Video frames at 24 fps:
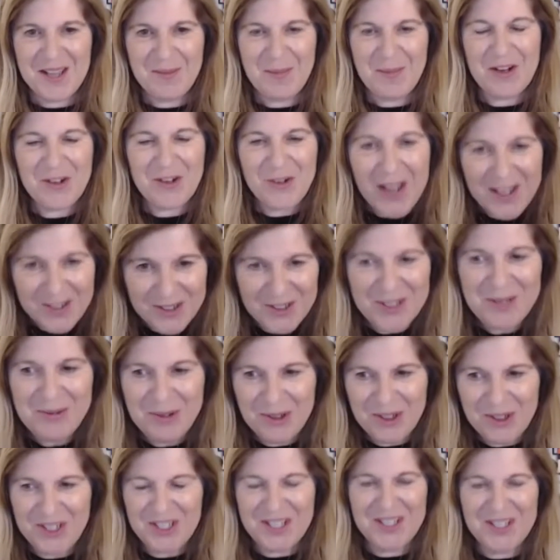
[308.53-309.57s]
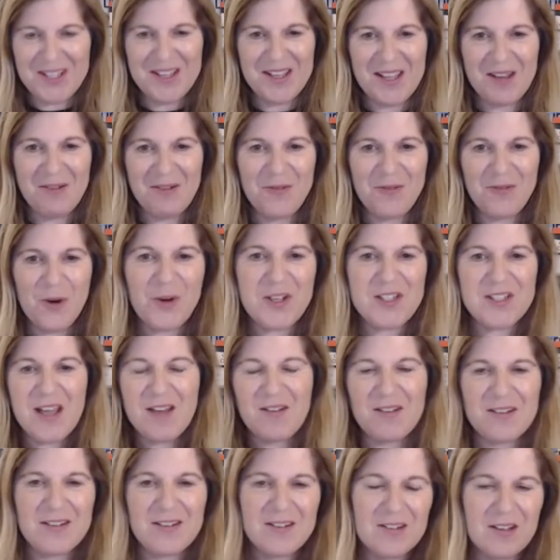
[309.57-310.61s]
my trans community, and focus
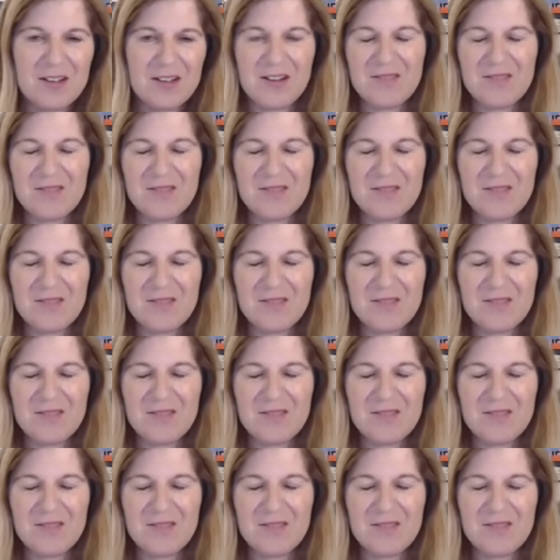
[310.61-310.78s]
on